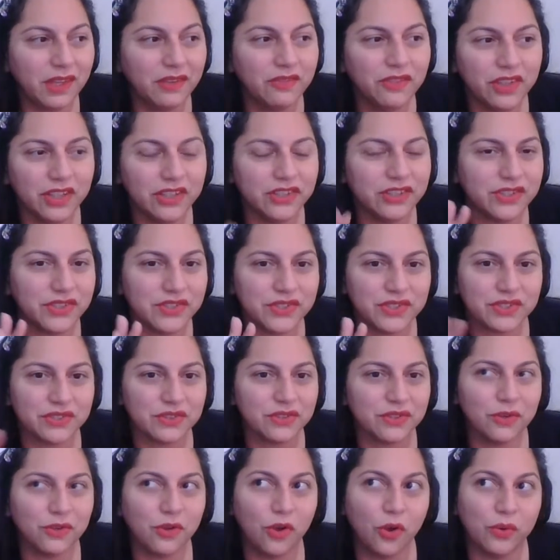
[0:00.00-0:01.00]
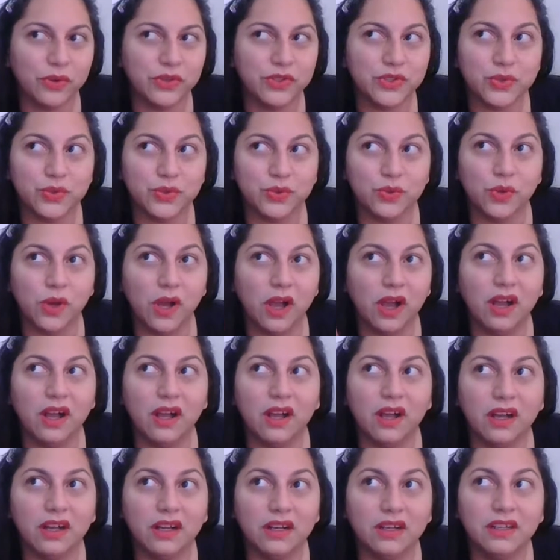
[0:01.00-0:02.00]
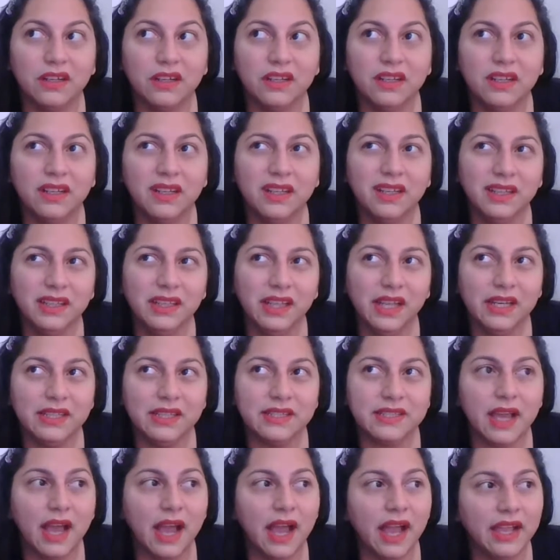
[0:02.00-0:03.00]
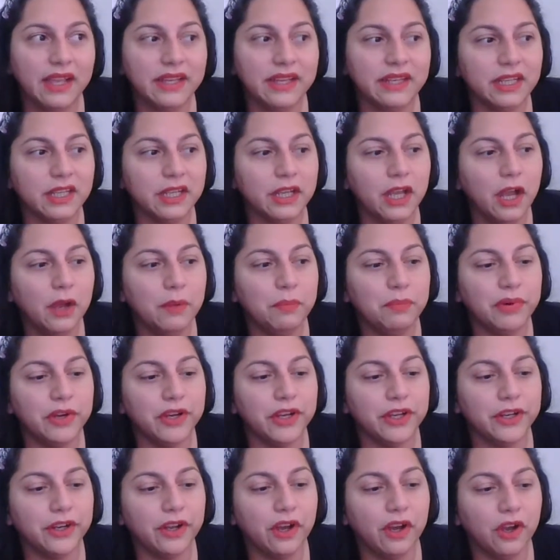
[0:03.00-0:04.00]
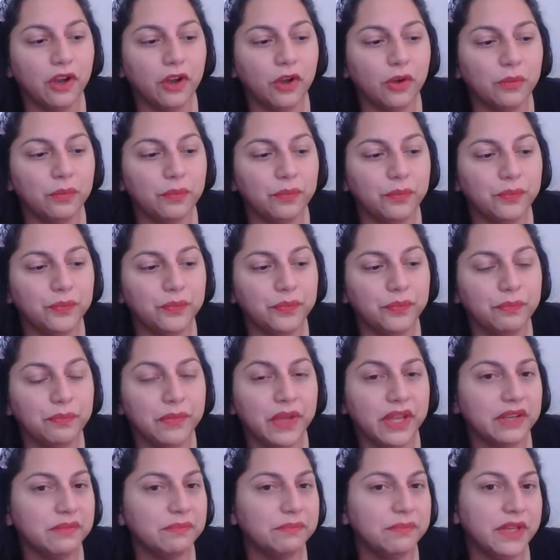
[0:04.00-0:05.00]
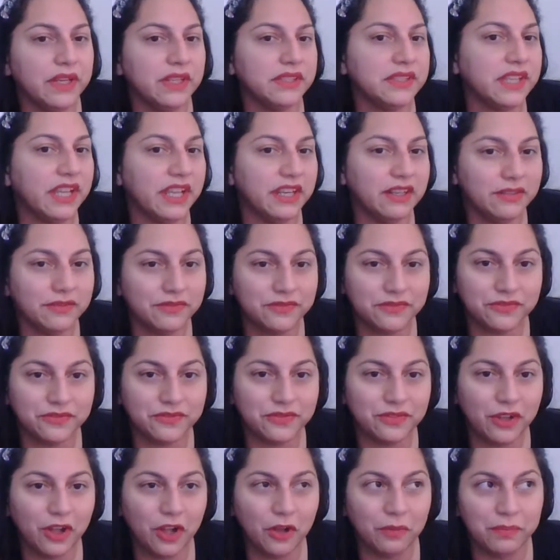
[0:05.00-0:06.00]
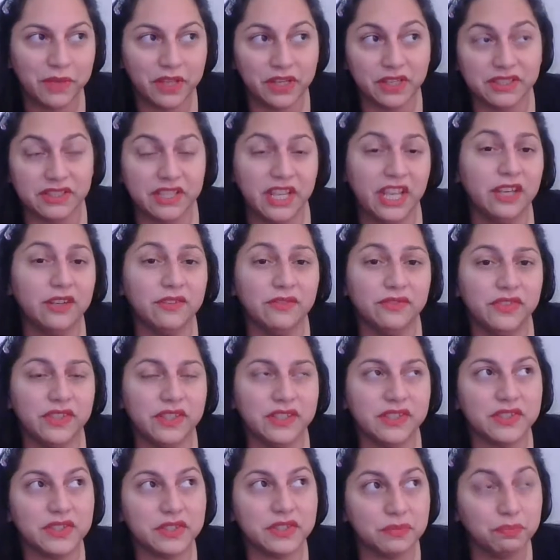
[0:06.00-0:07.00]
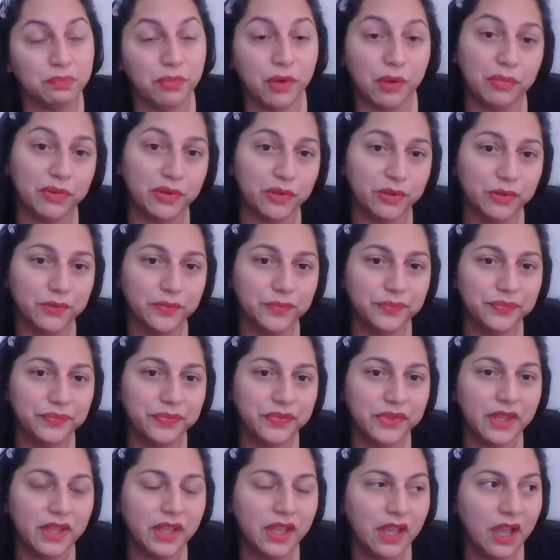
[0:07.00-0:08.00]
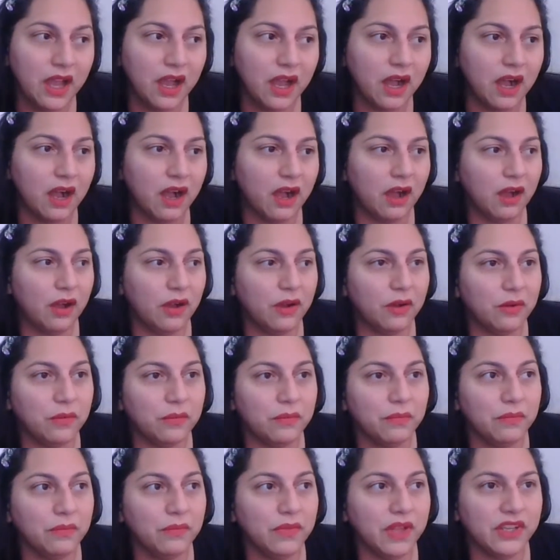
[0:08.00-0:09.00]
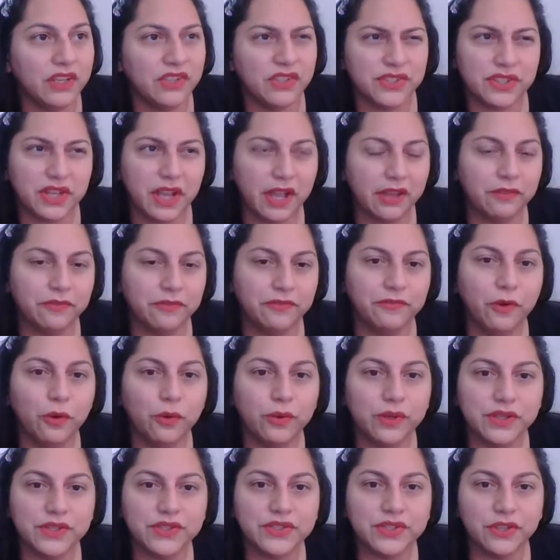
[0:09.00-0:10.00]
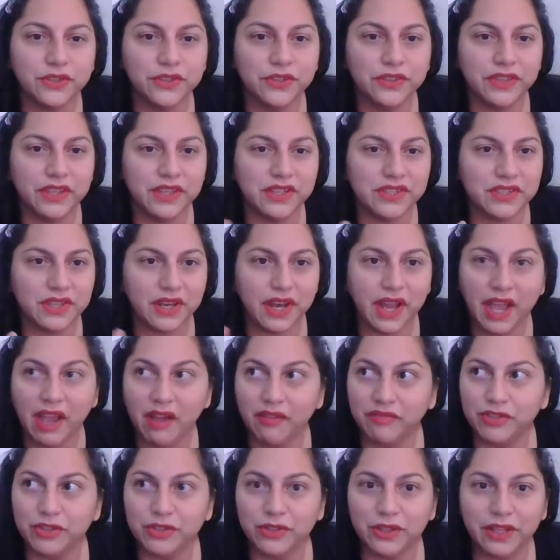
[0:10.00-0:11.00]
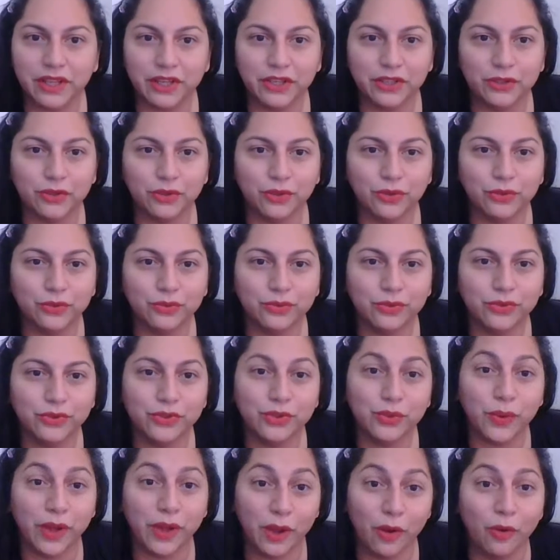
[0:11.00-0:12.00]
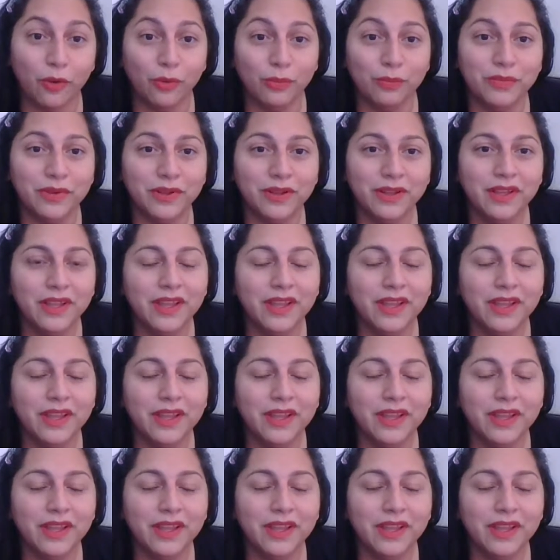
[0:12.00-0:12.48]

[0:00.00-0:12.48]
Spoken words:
really just go into not into hiding, but meditativeness bubble, and just kind of focus on the things that I have to, like, you know, do at home.